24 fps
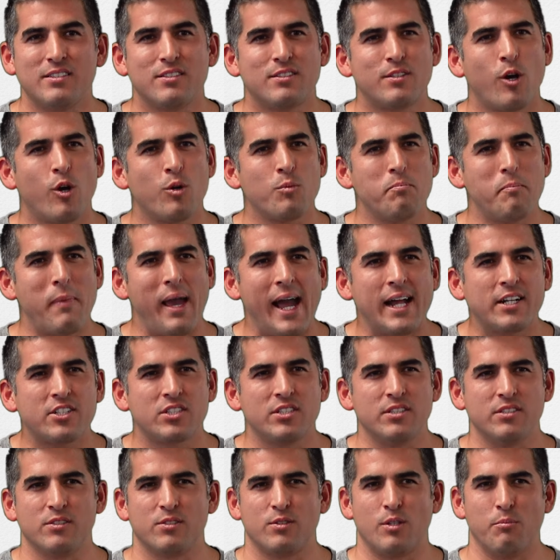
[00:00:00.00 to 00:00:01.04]
His tone
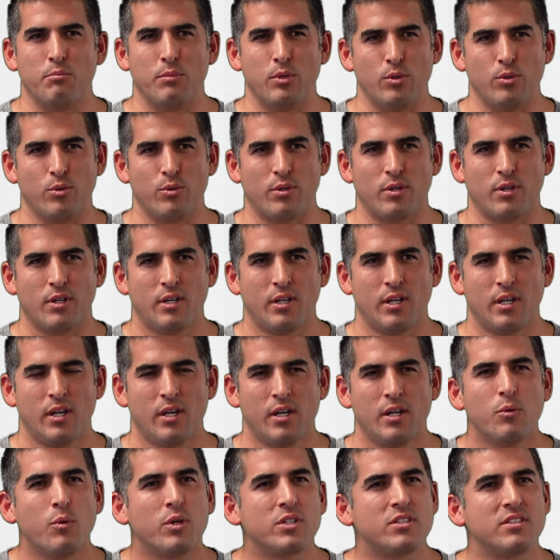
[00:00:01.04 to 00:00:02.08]
matches the mood,
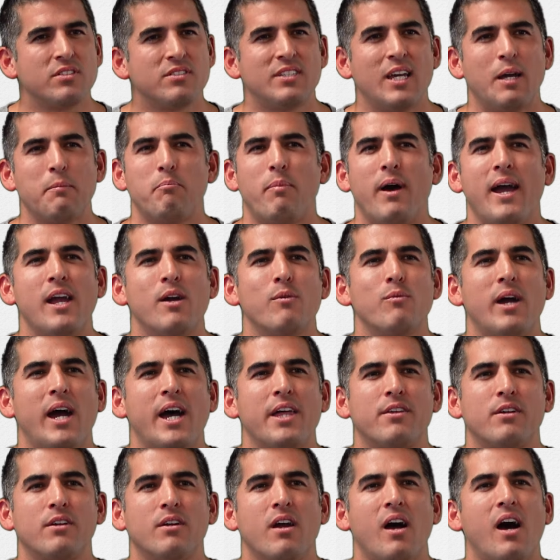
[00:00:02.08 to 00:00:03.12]
which is set by a
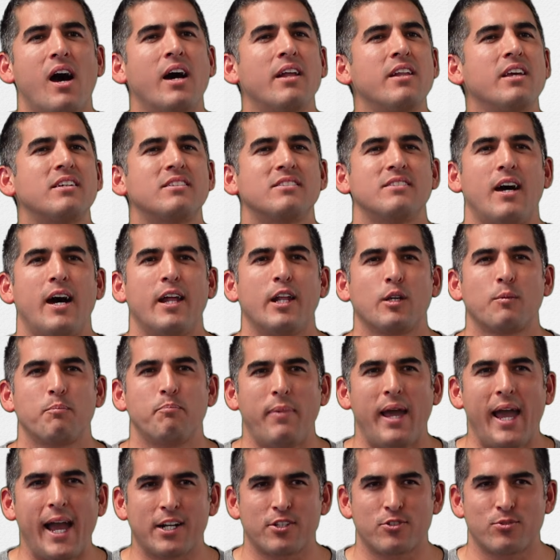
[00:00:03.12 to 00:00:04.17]
rather
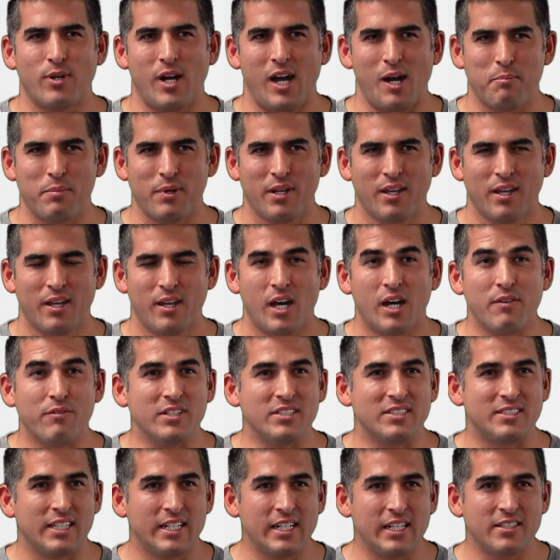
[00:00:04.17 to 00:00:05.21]
unexotic backdrop
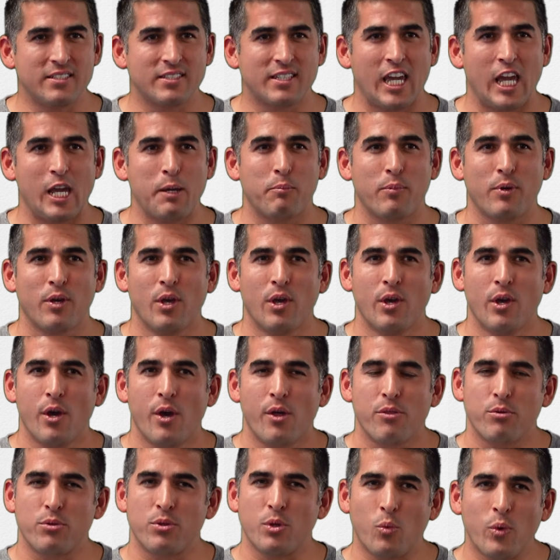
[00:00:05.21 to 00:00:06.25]
of a cityscape
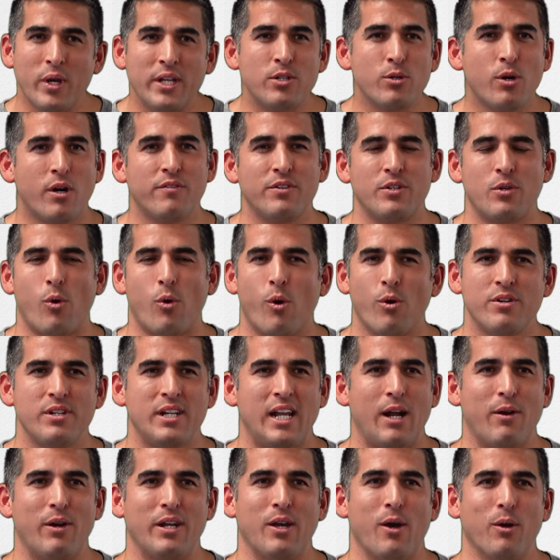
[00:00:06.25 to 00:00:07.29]
through the window of an
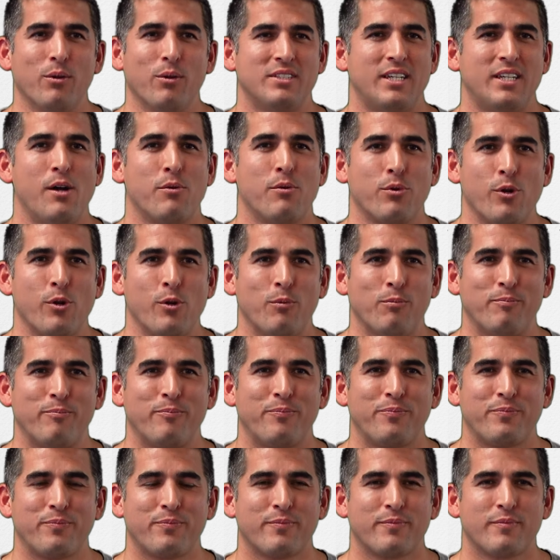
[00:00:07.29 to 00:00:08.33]
ordinary hotel room.